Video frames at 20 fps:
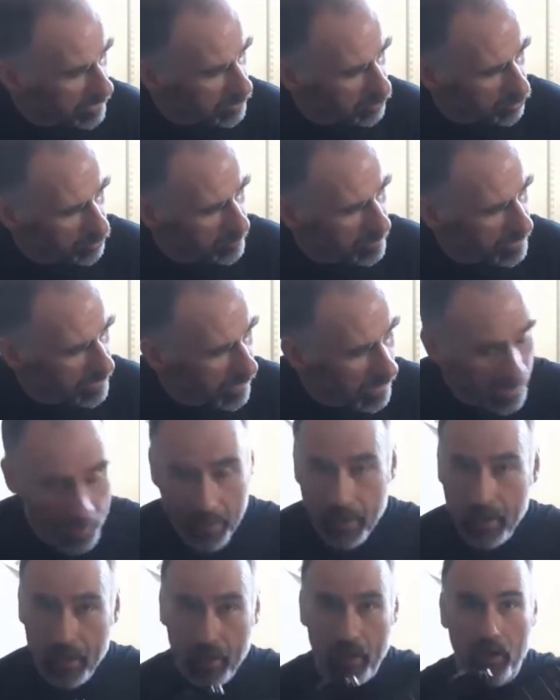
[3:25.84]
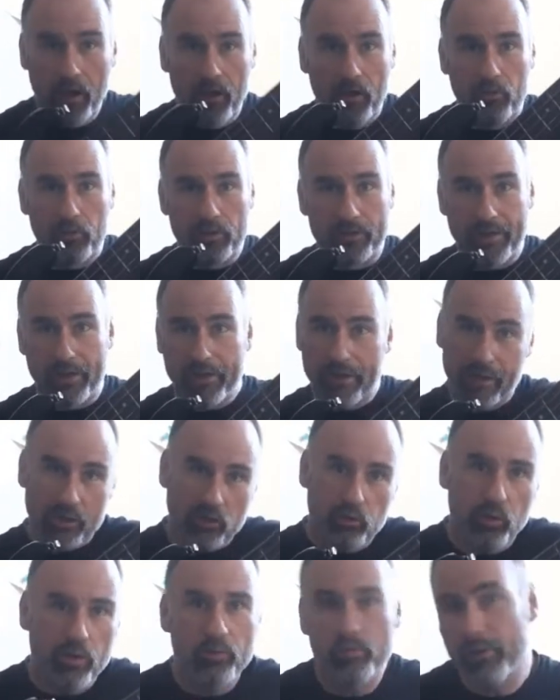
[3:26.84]
instrument. We'll take
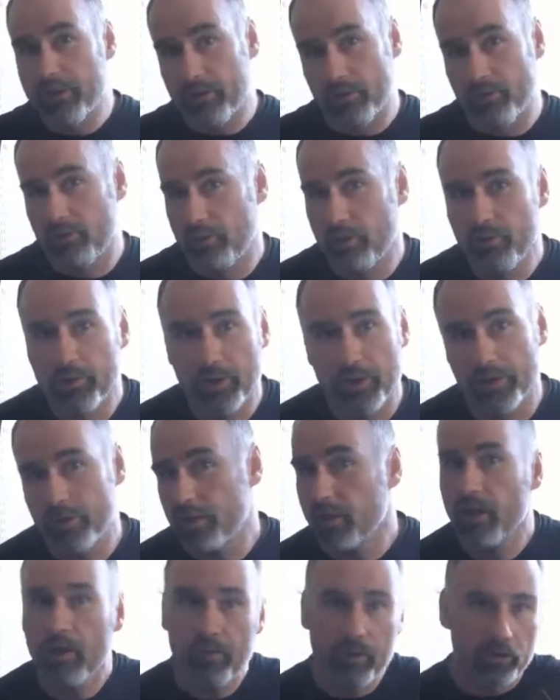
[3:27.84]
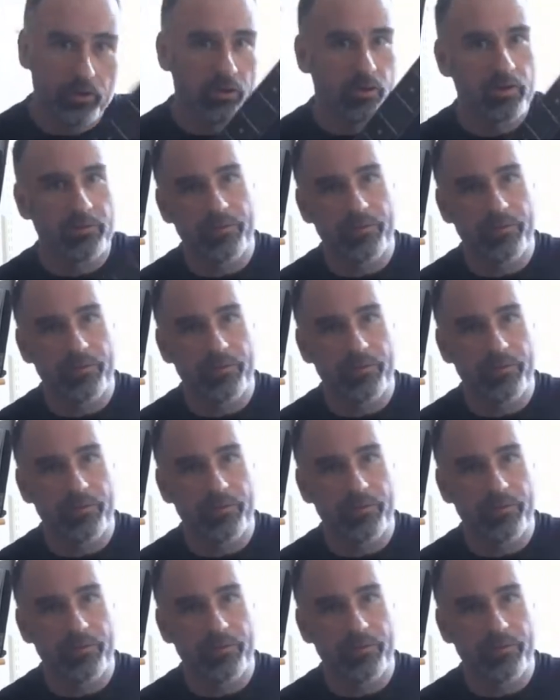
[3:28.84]
this one, we could choose a guitar, we could choose a